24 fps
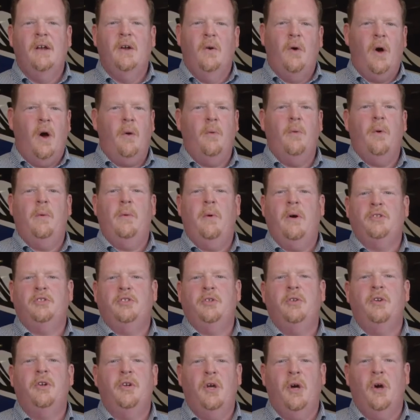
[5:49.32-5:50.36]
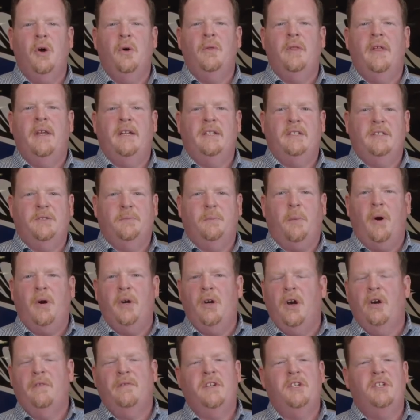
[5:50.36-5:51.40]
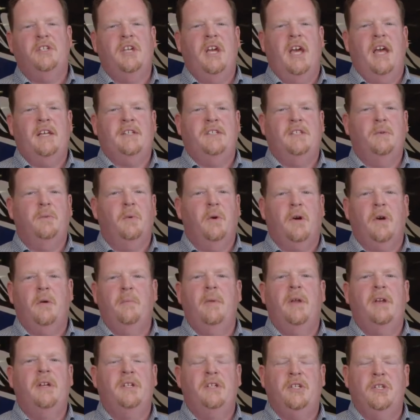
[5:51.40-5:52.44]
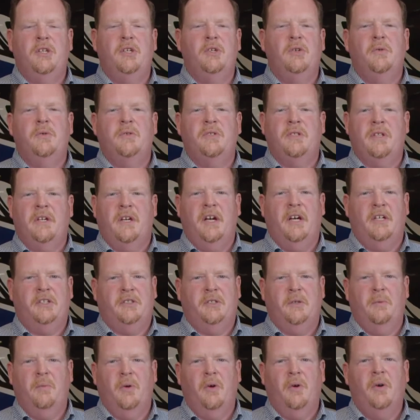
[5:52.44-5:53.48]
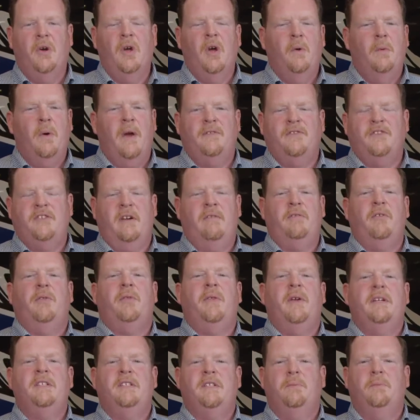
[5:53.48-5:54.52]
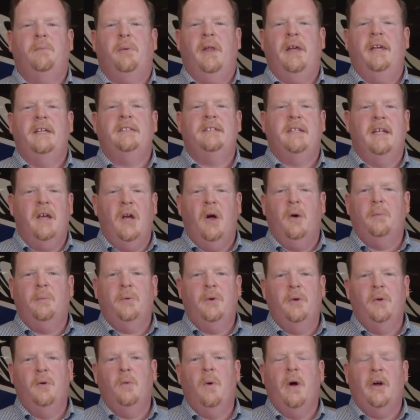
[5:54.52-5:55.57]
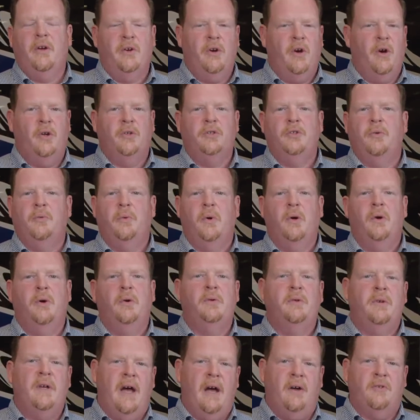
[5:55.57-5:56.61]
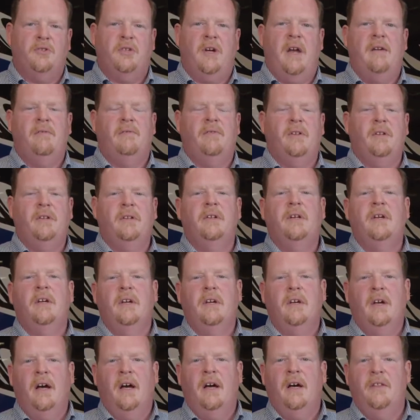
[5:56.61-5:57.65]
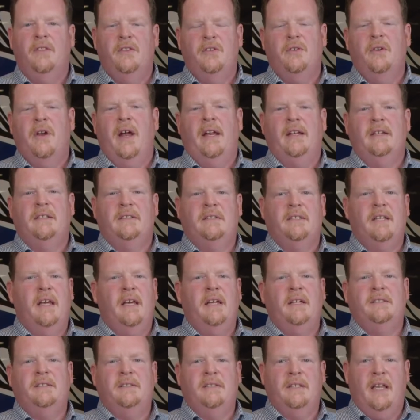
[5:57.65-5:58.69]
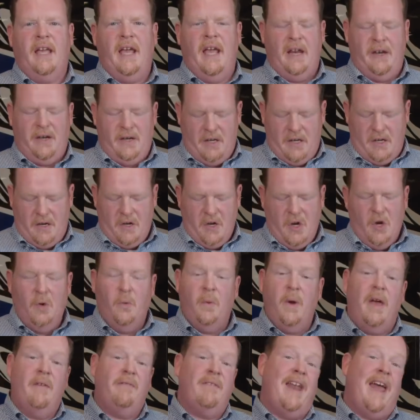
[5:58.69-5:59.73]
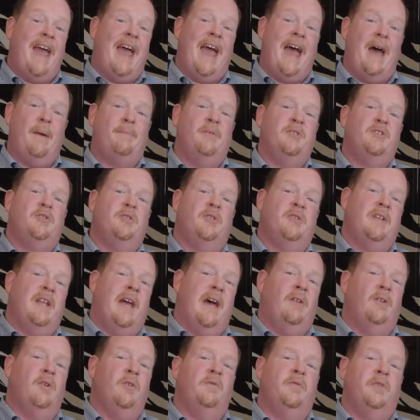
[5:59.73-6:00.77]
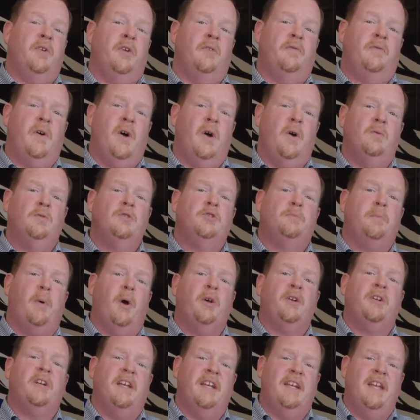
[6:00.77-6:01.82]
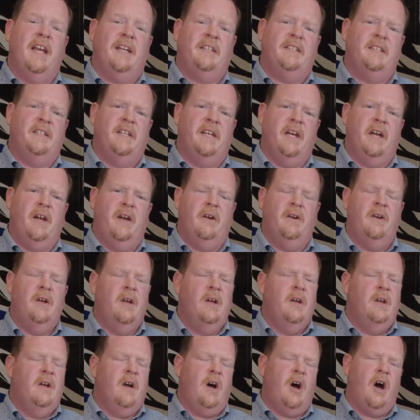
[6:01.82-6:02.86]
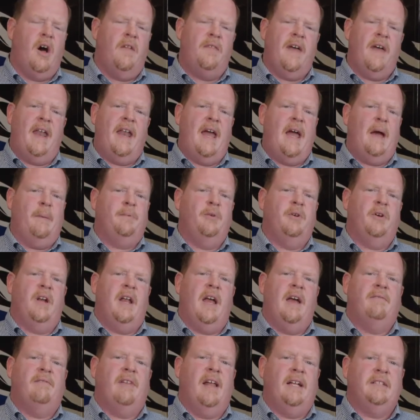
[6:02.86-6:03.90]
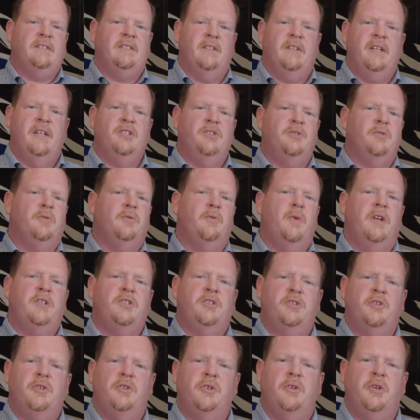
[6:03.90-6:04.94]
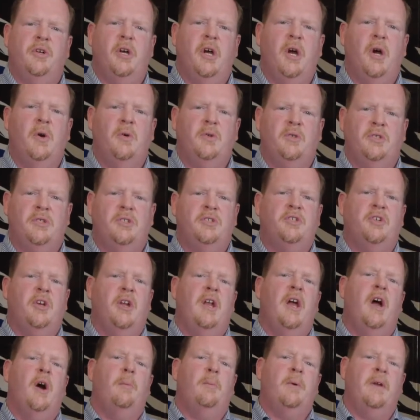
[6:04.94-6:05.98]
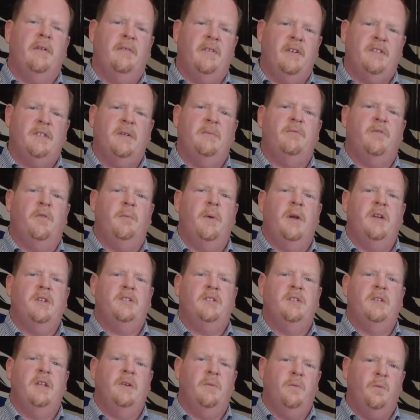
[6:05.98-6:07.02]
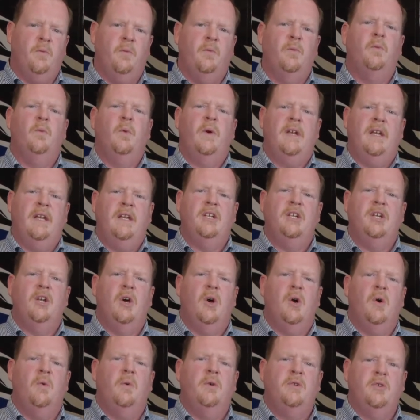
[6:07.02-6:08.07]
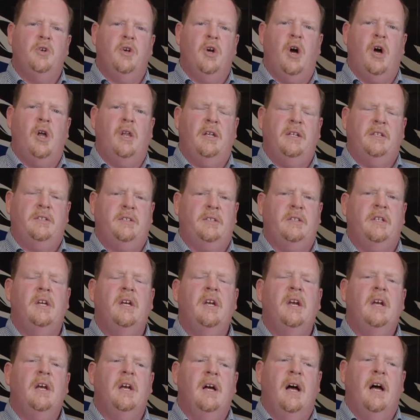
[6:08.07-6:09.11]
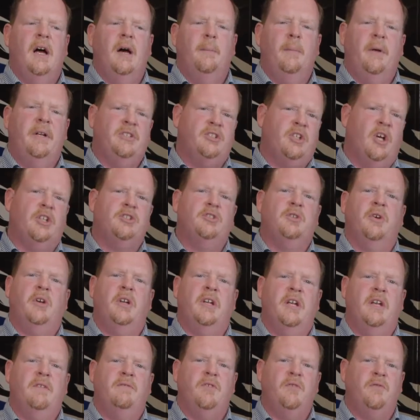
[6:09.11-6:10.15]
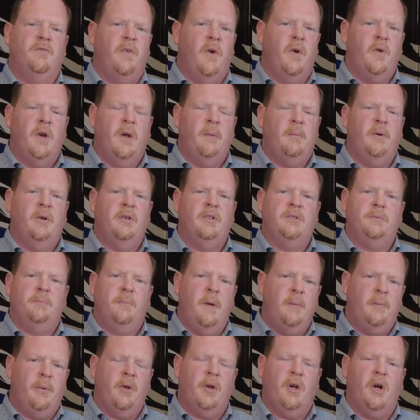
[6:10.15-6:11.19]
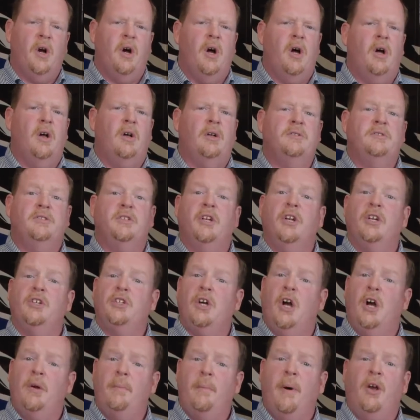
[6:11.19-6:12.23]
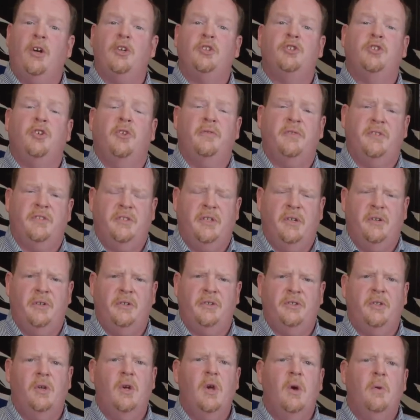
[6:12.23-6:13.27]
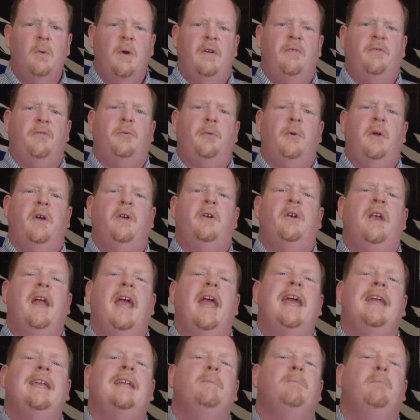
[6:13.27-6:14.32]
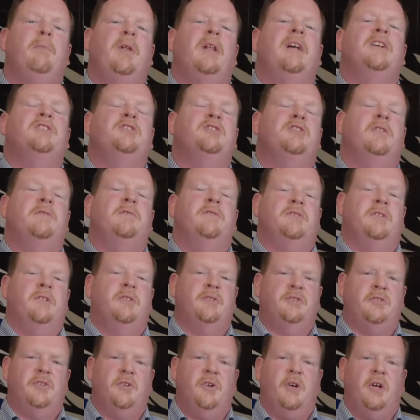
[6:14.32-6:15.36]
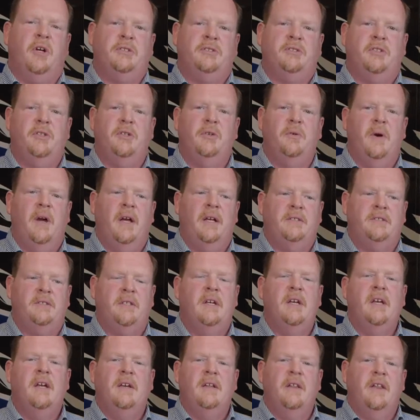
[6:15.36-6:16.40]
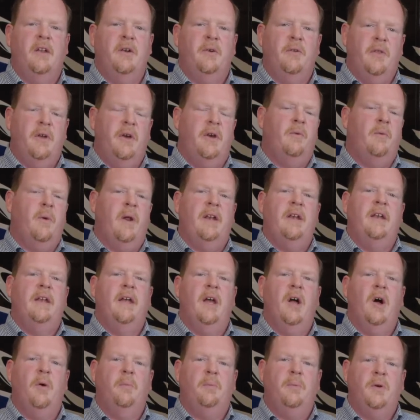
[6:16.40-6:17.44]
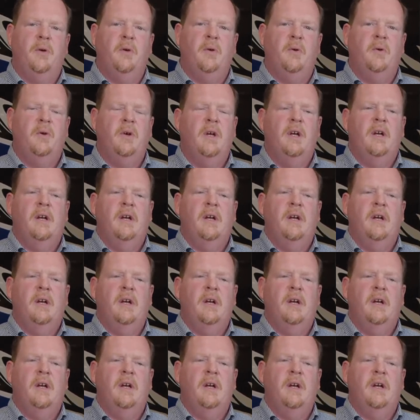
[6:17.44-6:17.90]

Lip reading: we want you to know that at Spartan RV Chassis, we're committed to you as the customer. We have several things in place to help you while you're on your road and out traveling the United States and Canada. We have an app that you can download for your phone, Spartan Connected Care. On app, you're going to have lots of things. You can register your coach. It's going to help give us information that we need to know when you call us. But it's also going to give you phone numbers, people to call. It's going to talk about our service centers. We have 380 plus service centers across the U.S. that are there ready to help you.